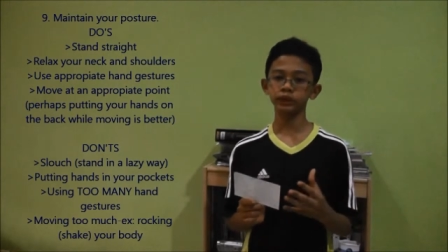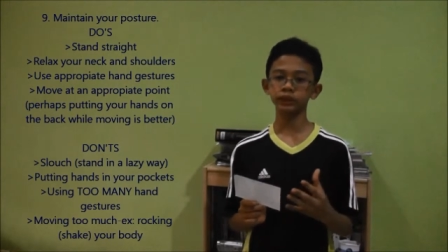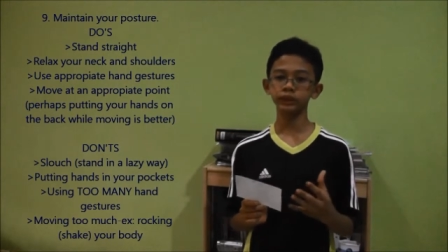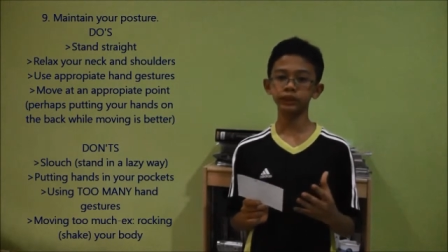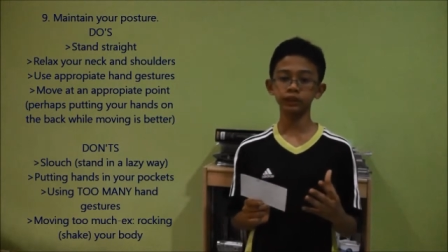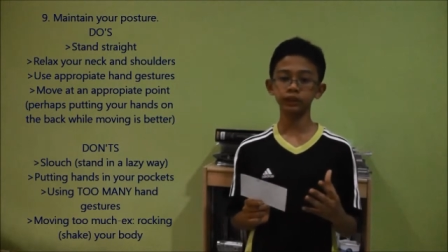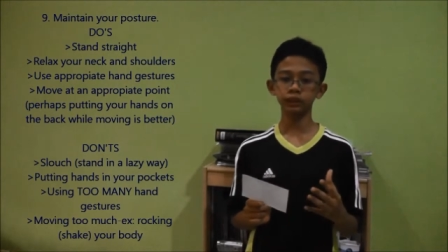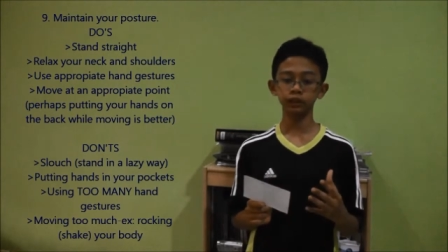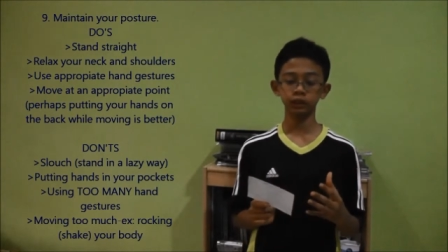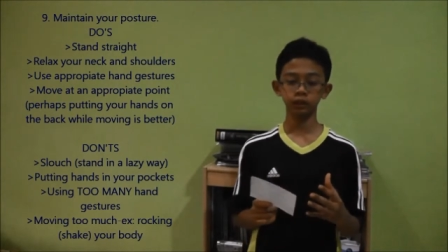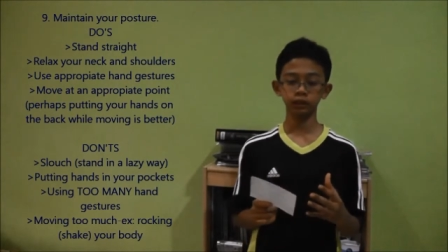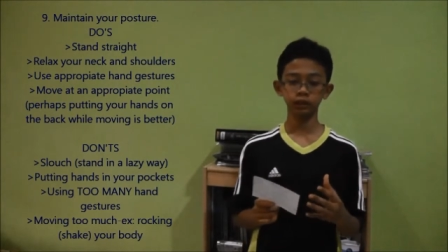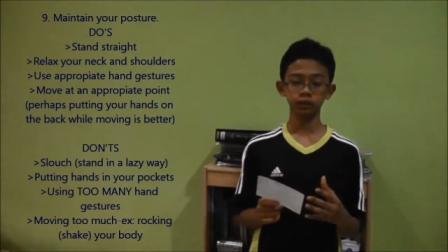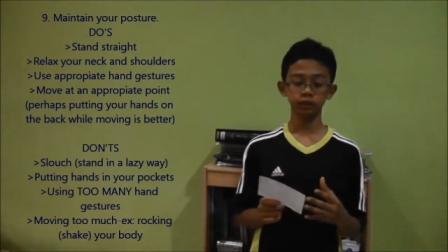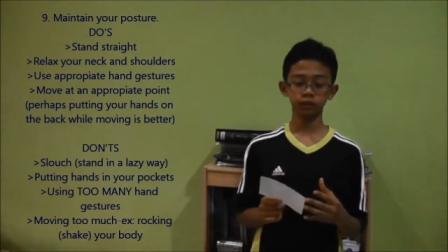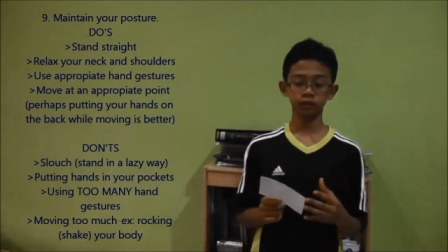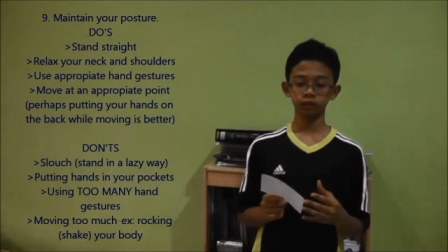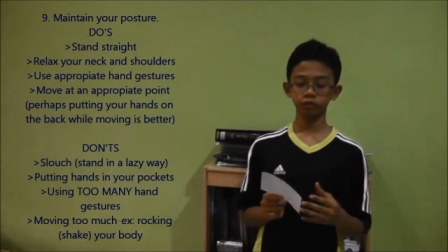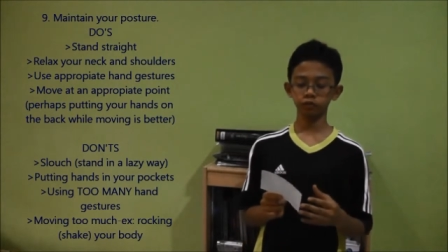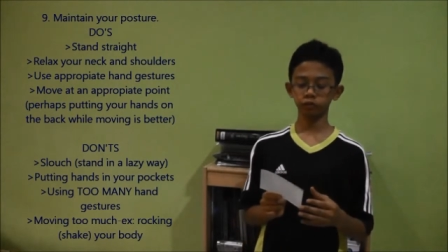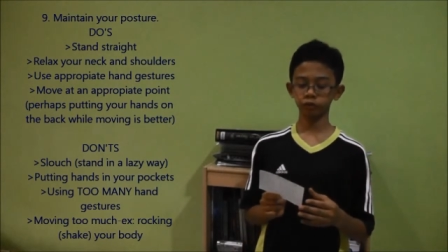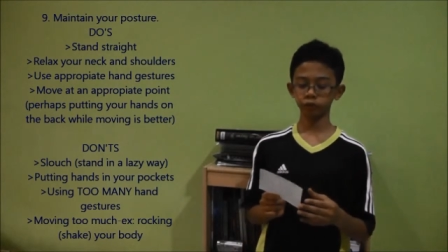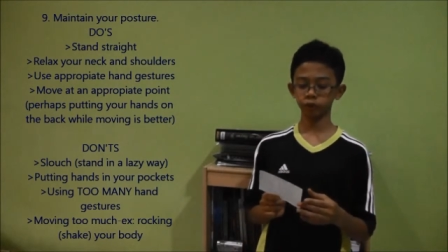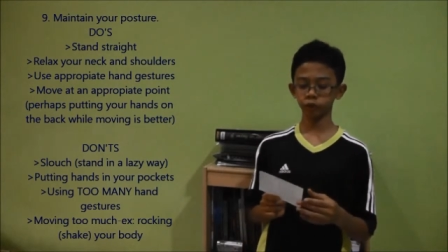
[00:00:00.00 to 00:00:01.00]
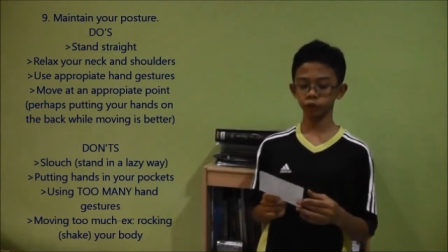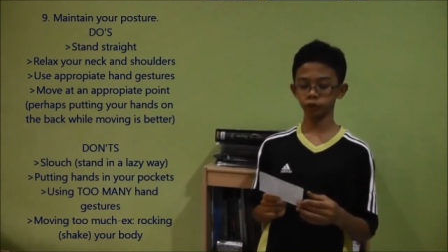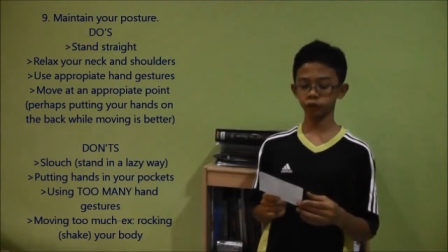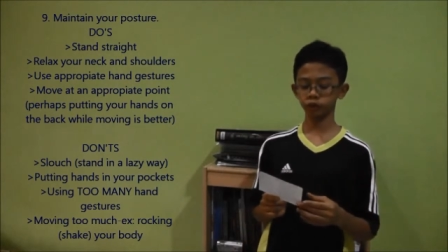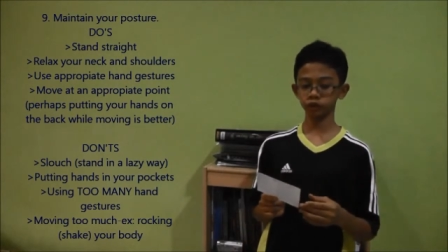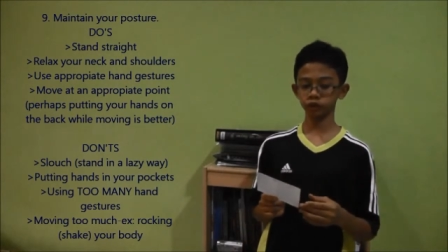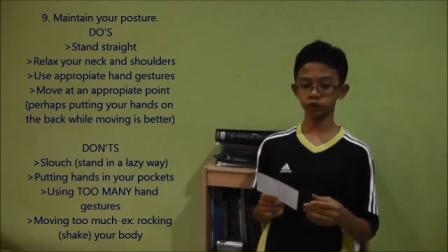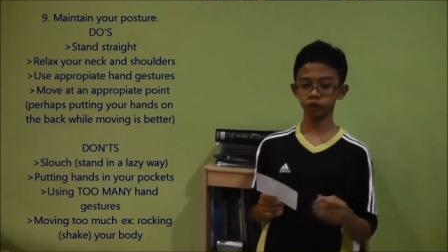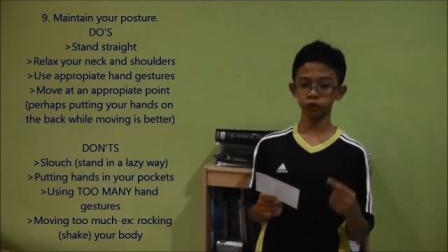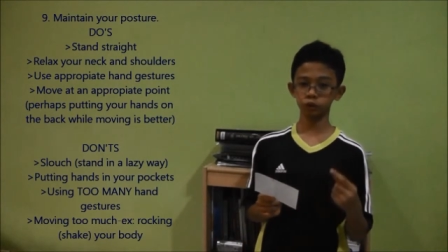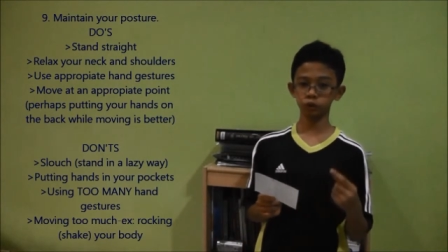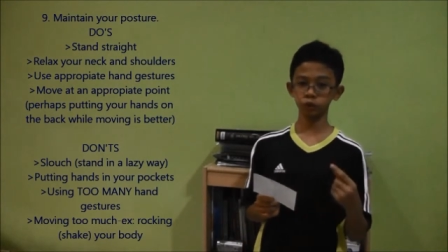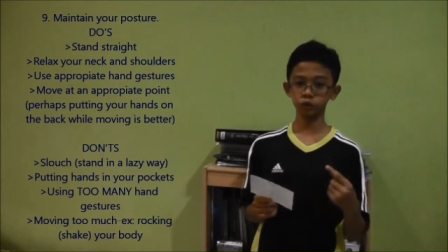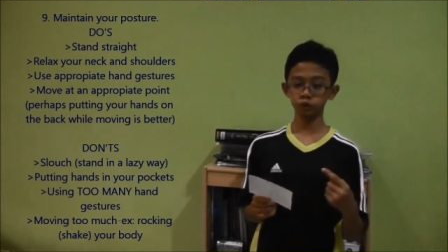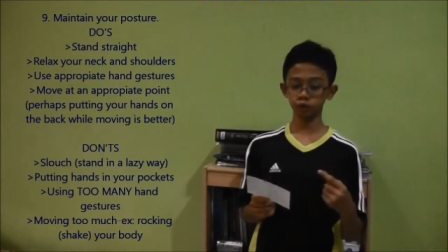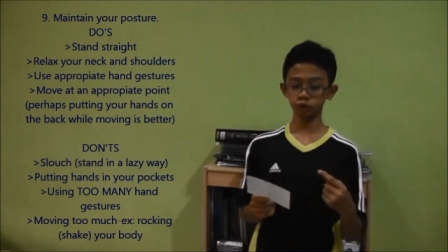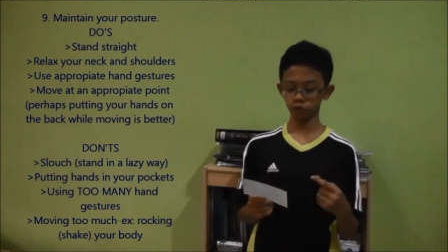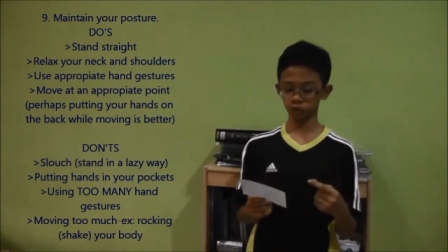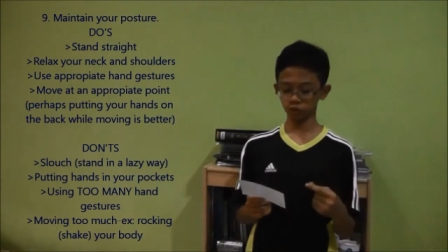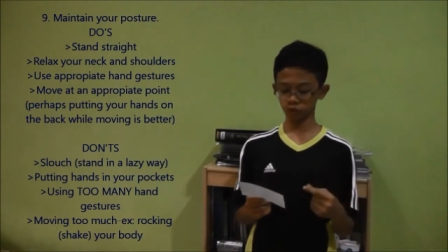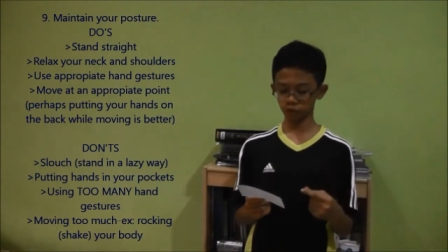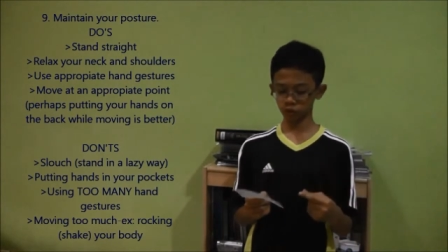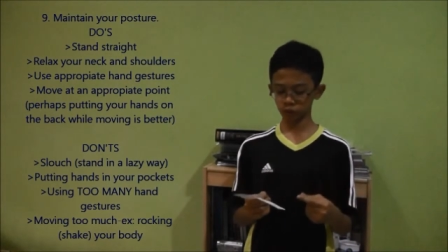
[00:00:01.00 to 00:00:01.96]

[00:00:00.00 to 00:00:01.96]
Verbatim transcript: easily for your audience to know.